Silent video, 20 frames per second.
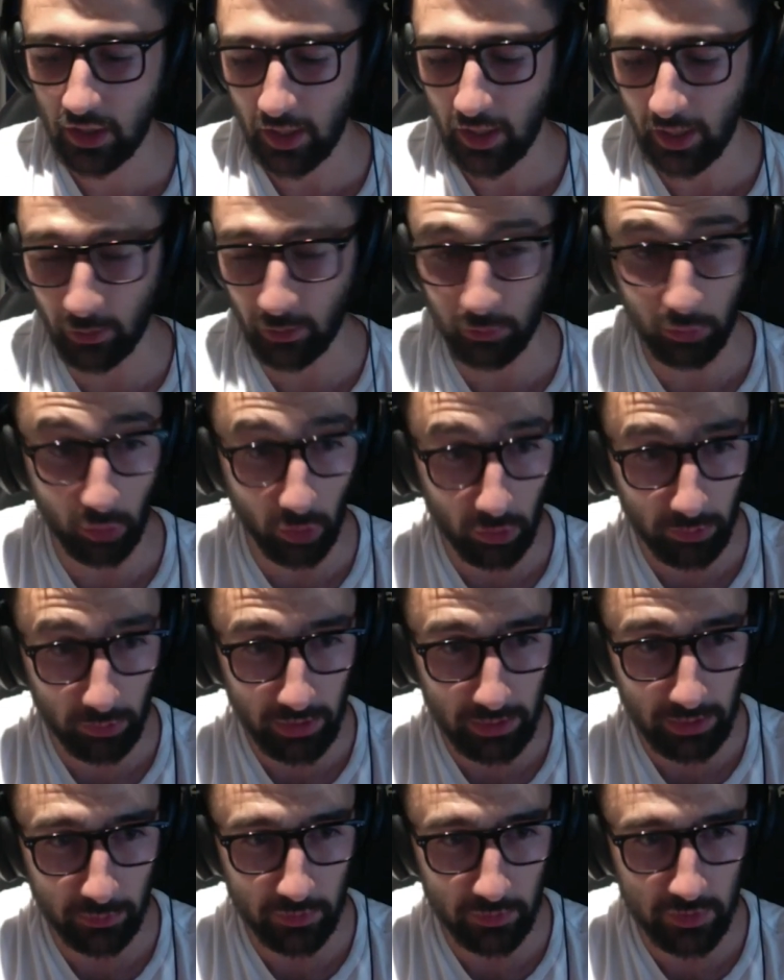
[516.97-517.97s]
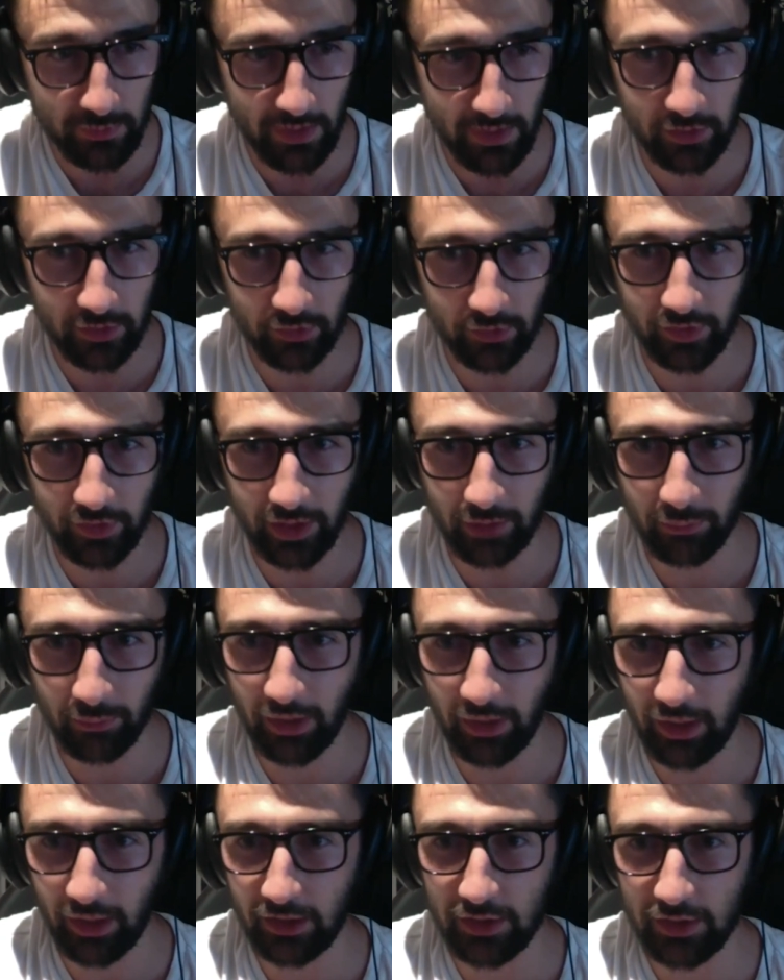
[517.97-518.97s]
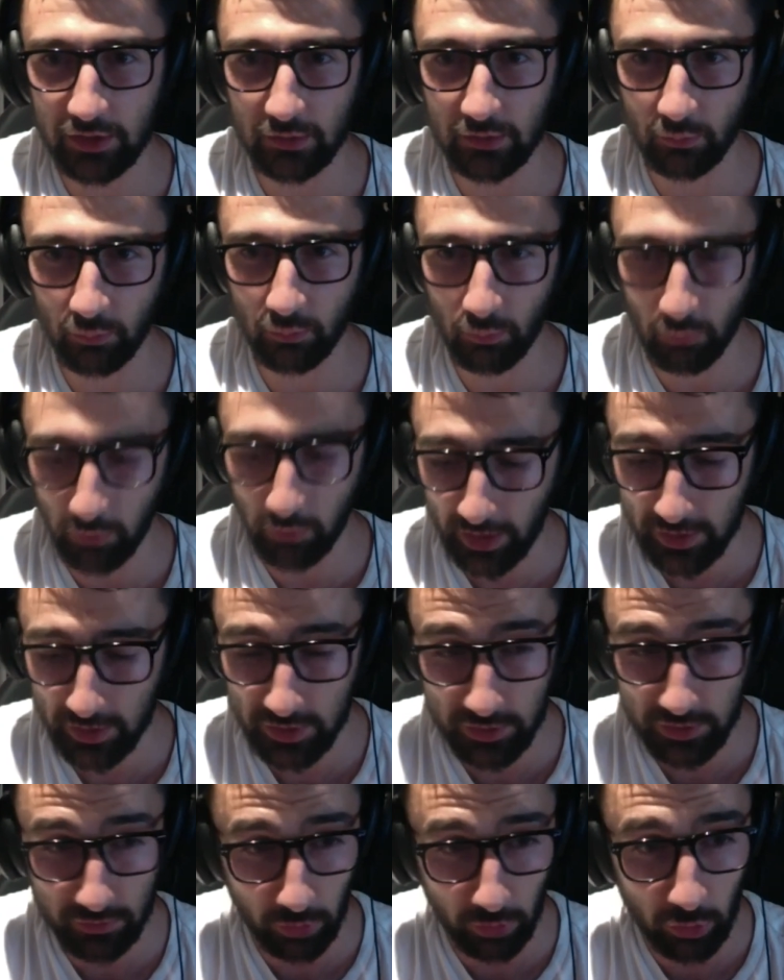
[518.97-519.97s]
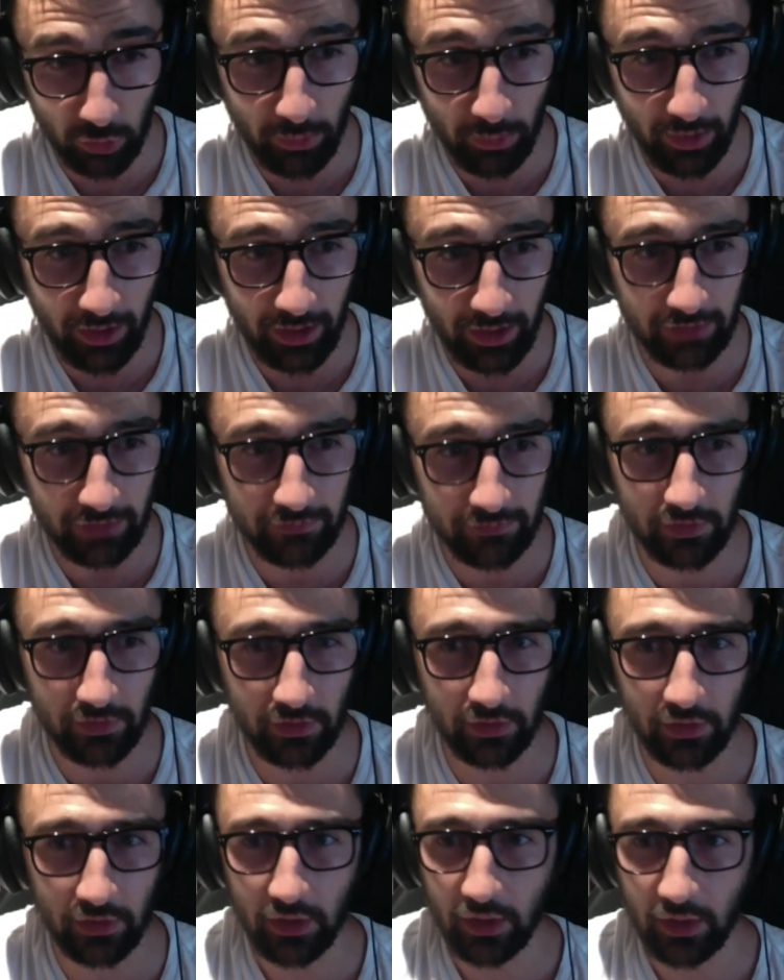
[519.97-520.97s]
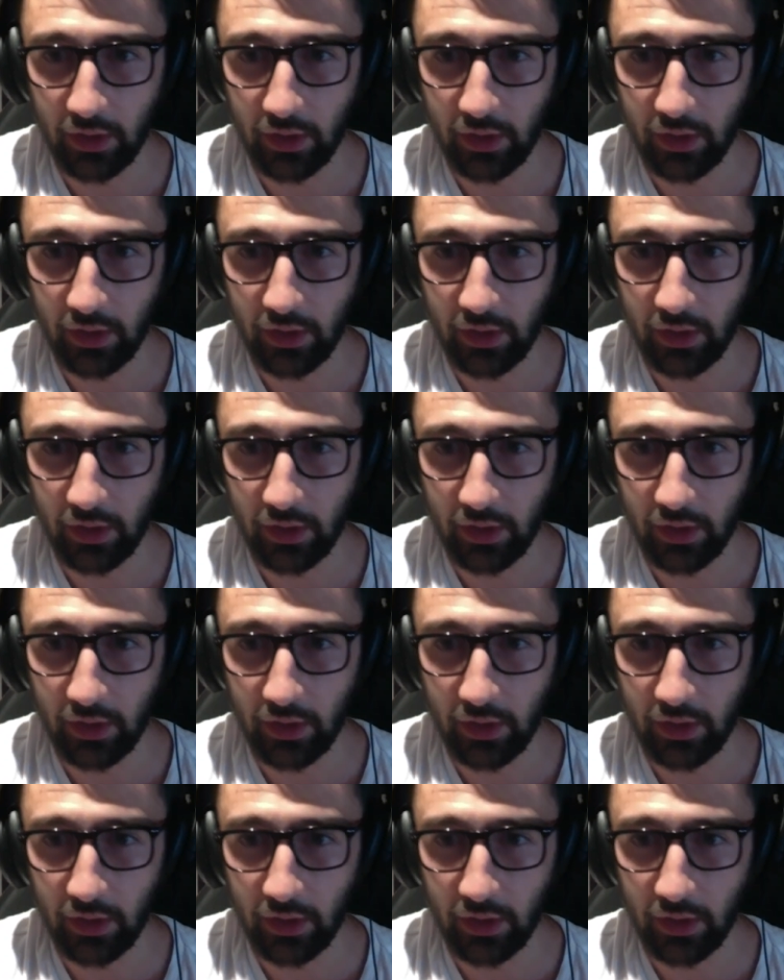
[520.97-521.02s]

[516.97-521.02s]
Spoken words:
how long people spend on that page, their scroll behavior.